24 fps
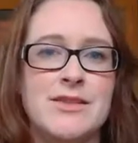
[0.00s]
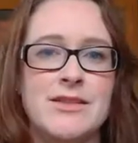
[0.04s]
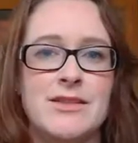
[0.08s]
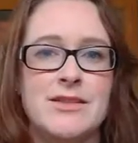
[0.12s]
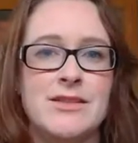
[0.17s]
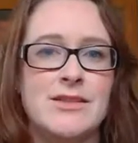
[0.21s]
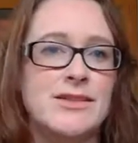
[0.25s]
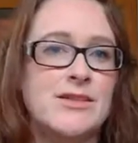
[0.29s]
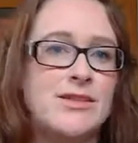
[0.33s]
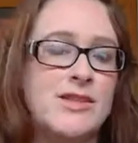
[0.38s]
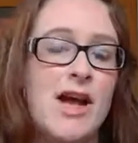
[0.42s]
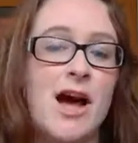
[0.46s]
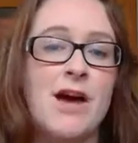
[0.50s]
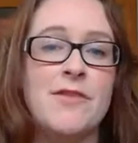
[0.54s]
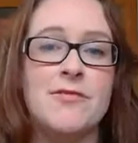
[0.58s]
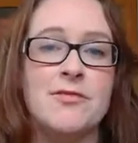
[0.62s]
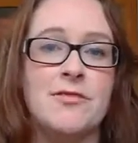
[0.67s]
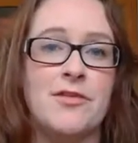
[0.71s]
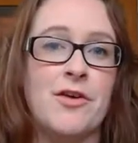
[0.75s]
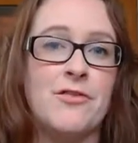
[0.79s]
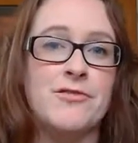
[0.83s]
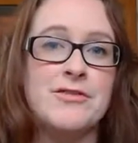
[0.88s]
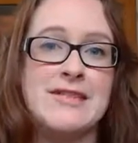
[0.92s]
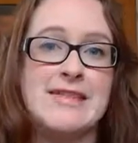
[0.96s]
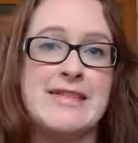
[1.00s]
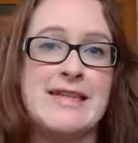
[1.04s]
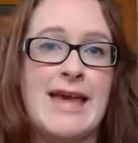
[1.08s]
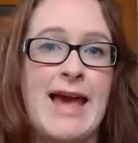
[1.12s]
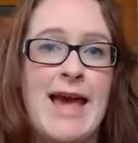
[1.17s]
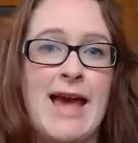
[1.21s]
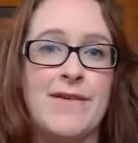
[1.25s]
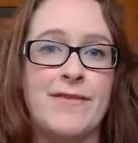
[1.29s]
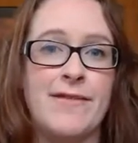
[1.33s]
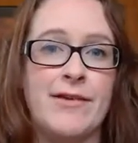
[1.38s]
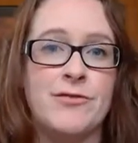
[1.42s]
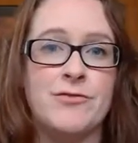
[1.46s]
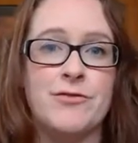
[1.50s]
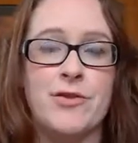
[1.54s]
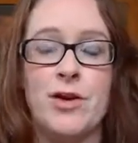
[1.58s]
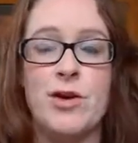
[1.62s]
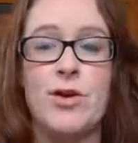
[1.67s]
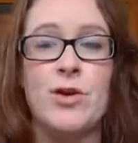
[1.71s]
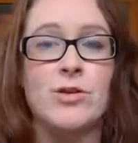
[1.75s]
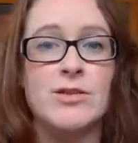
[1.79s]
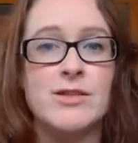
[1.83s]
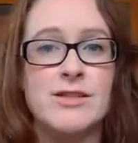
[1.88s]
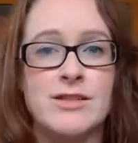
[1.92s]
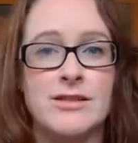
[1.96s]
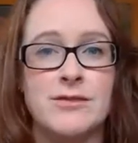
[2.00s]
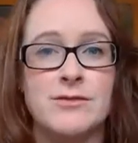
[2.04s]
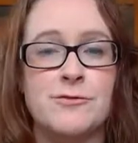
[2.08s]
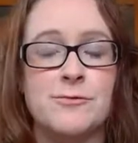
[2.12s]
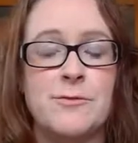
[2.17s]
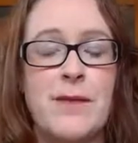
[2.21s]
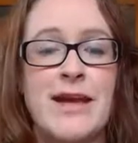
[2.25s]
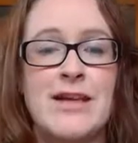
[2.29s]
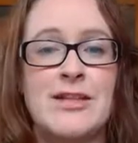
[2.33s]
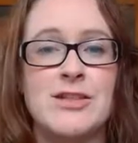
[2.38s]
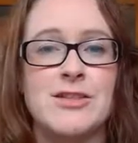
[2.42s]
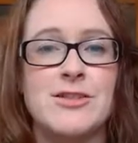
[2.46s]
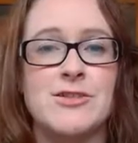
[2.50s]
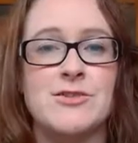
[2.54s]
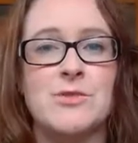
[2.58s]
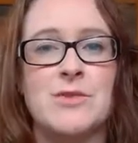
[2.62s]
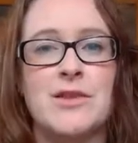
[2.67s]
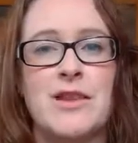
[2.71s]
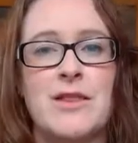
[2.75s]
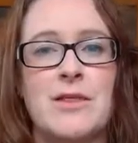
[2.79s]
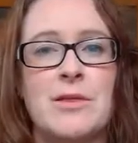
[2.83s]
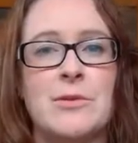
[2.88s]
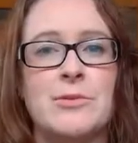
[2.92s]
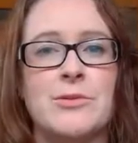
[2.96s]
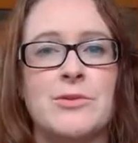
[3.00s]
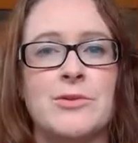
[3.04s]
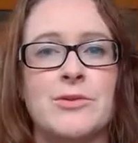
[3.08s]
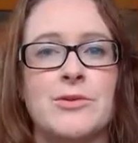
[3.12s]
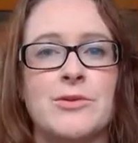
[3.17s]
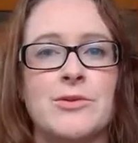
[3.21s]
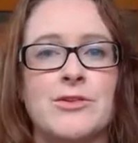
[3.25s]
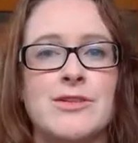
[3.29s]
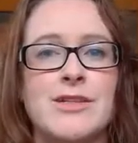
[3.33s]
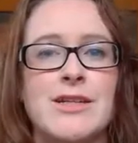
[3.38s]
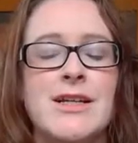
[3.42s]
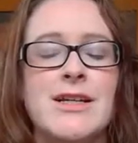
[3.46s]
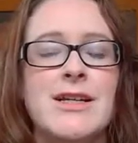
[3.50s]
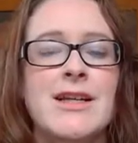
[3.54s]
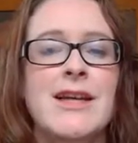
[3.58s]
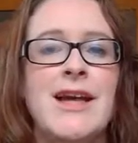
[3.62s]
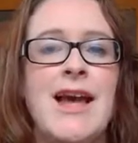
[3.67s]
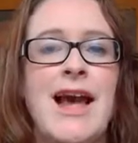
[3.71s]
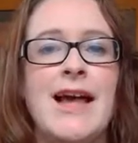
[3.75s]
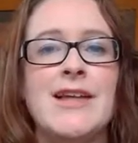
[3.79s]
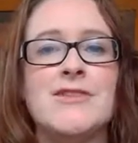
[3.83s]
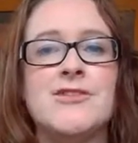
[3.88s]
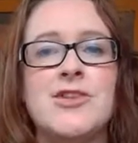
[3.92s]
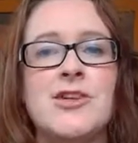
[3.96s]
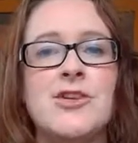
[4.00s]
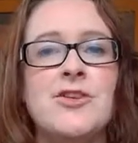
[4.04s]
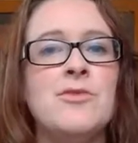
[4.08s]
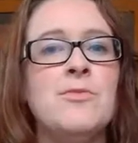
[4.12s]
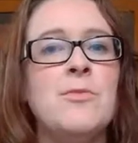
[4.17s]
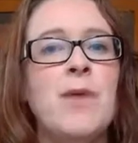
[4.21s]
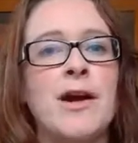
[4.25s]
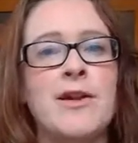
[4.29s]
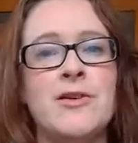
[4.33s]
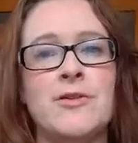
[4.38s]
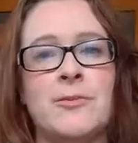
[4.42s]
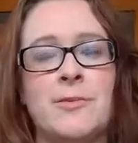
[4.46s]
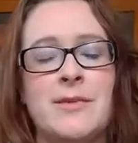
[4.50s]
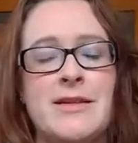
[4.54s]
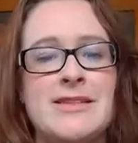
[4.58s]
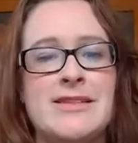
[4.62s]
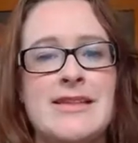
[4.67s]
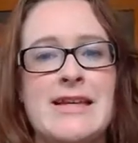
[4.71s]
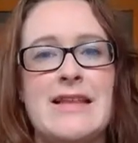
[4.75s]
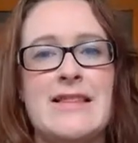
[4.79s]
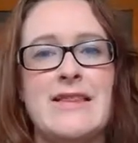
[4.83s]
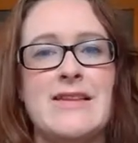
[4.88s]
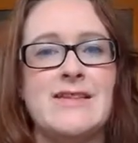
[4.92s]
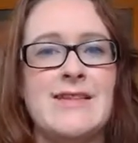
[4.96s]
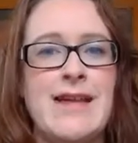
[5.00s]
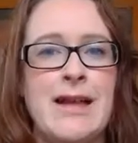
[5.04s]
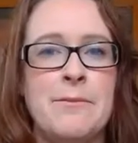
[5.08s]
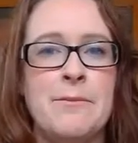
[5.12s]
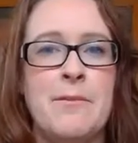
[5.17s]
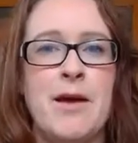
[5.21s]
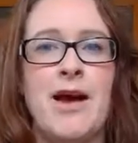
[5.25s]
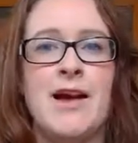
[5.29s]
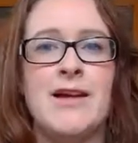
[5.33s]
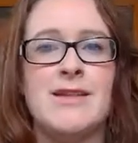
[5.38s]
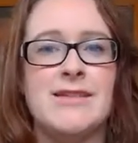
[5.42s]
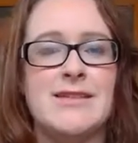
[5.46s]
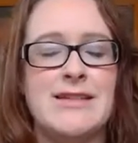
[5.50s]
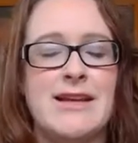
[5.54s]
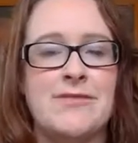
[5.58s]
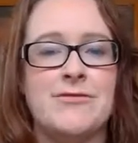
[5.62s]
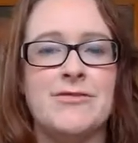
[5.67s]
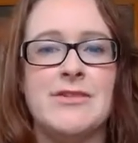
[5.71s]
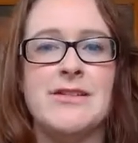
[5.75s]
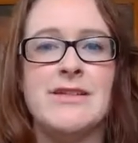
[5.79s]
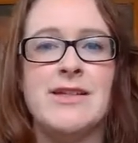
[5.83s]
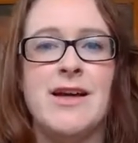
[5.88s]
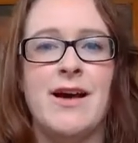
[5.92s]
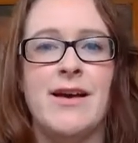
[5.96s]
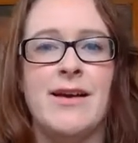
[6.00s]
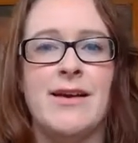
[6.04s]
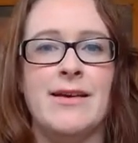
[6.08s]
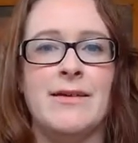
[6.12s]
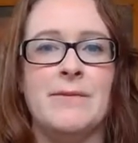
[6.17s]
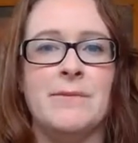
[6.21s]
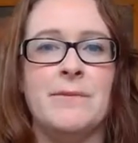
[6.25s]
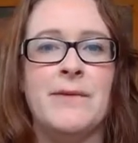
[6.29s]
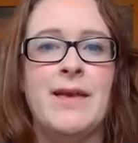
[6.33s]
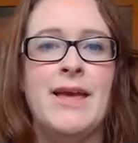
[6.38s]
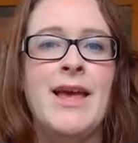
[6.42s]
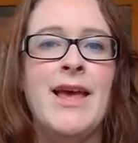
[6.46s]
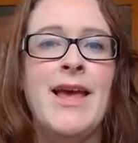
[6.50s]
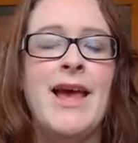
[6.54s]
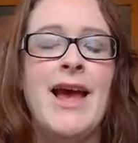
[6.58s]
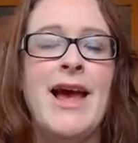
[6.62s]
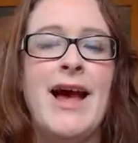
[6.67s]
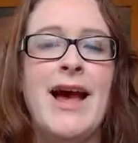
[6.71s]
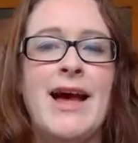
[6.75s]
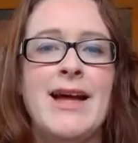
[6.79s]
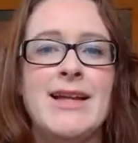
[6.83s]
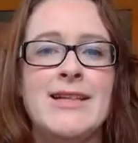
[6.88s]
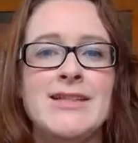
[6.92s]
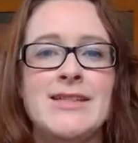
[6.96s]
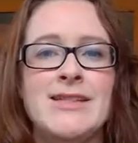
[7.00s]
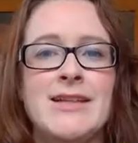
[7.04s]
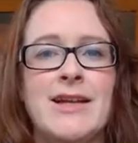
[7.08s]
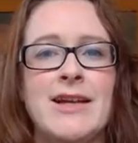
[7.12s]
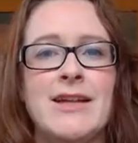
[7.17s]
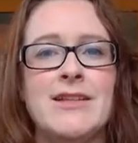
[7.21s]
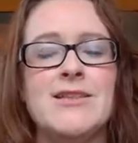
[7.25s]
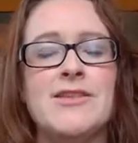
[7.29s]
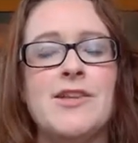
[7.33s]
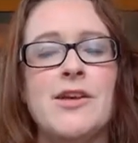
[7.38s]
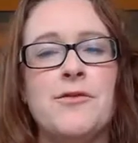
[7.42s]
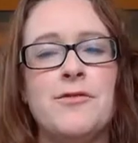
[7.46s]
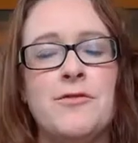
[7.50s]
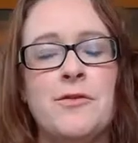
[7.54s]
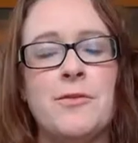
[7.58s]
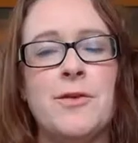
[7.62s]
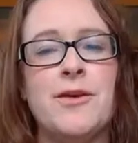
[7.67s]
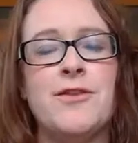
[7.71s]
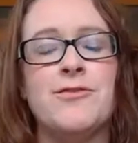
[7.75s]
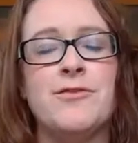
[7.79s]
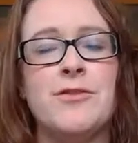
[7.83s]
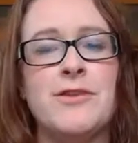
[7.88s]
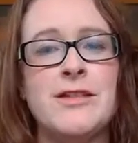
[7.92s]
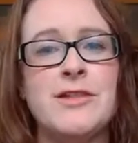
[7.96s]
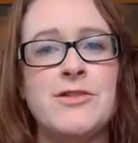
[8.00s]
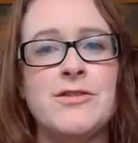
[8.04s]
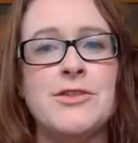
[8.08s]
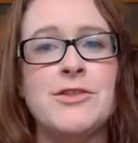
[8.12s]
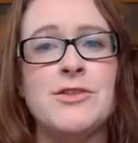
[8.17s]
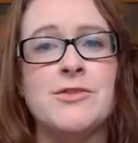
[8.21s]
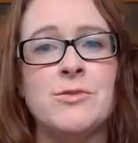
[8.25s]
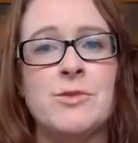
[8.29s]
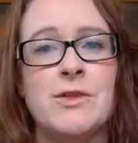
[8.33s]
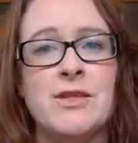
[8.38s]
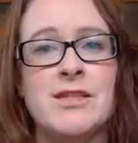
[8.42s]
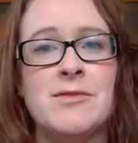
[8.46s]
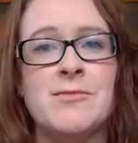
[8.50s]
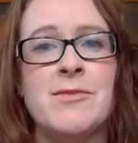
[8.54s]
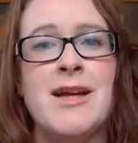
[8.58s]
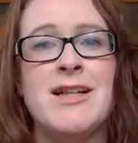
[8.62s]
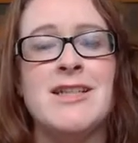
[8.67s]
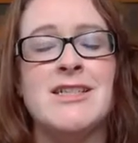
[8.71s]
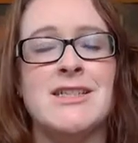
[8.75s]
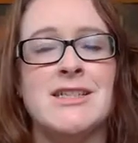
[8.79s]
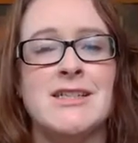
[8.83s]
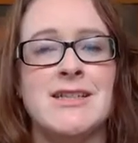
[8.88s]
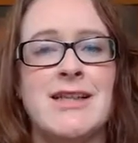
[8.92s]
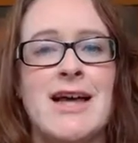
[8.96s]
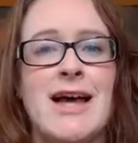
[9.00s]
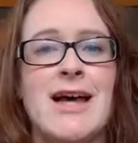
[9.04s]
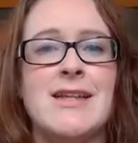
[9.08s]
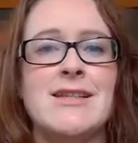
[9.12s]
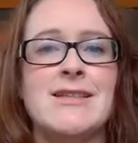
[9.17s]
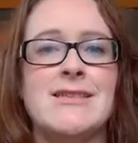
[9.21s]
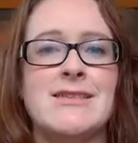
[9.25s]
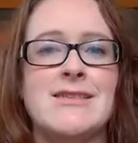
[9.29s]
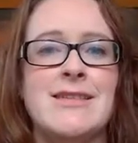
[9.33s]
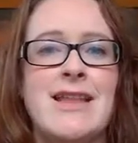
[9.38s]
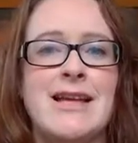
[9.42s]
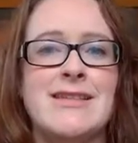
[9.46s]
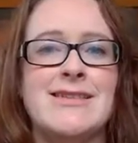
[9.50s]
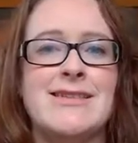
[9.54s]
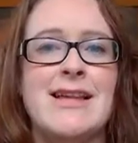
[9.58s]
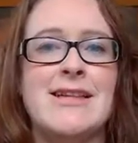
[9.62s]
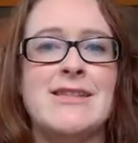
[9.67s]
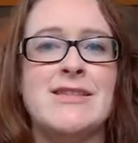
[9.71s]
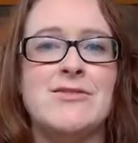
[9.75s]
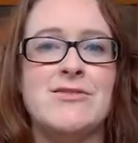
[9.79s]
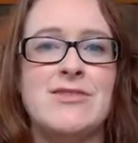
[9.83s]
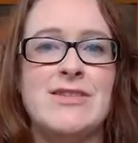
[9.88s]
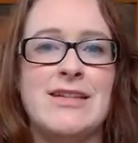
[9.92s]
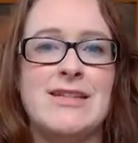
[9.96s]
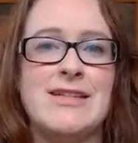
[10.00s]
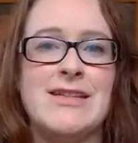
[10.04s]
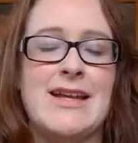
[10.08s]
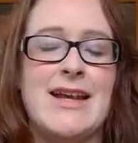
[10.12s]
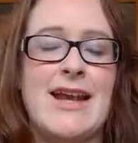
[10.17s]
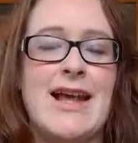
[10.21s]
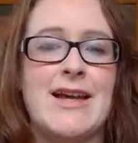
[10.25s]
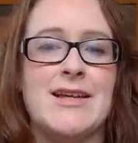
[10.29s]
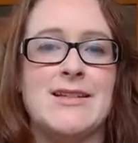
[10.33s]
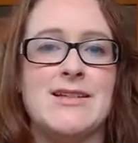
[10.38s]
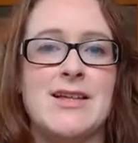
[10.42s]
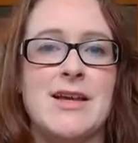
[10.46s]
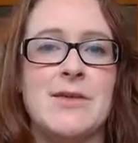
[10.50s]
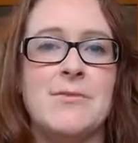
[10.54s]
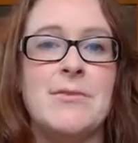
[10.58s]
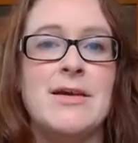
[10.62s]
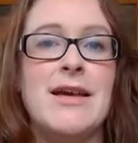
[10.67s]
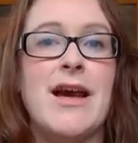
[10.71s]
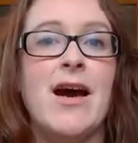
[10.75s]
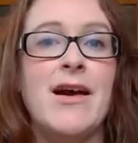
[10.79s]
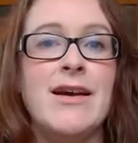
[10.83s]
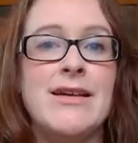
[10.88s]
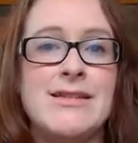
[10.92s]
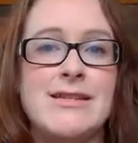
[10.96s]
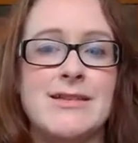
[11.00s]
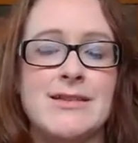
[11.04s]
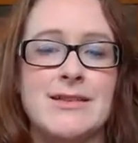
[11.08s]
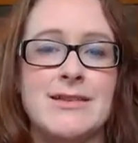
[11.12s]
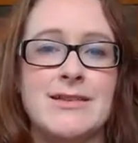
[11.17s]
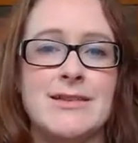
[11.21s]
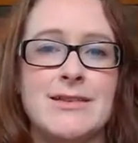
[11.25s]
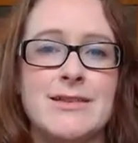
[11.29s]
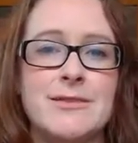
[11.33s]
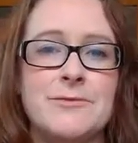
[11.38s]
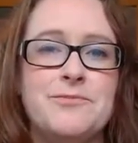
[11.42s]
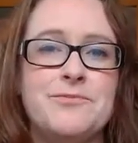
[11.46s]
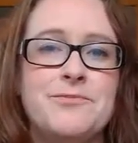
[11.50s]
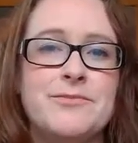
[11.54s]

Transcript: Staff are obviously caring for a lot of patients within the ward, and so you might not be seeing the same person every time, and so for individuals with dementia, that sense of disconnect can be heightened.